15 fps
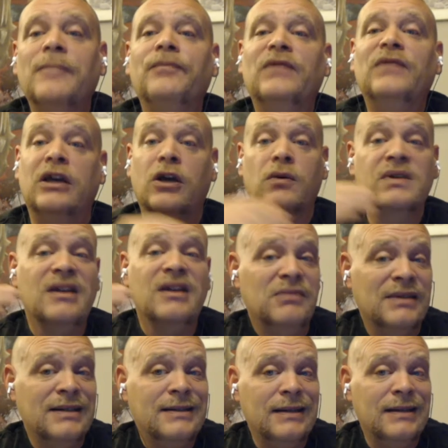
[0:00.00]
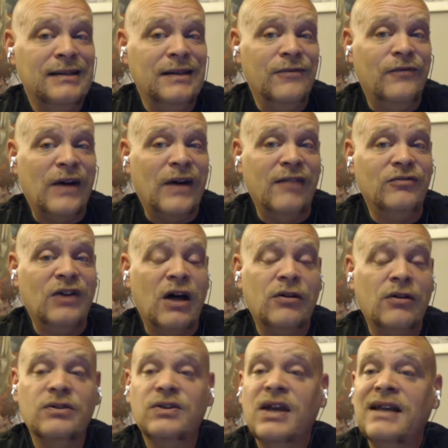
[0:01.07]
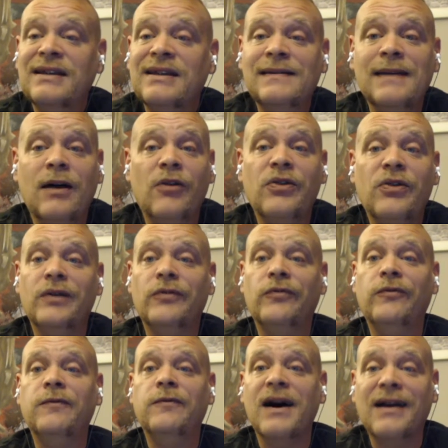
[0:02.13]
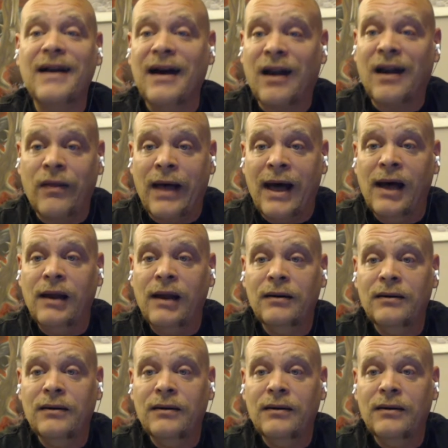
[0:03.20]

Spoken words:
It goes up to $65. Sell the fuck out of that.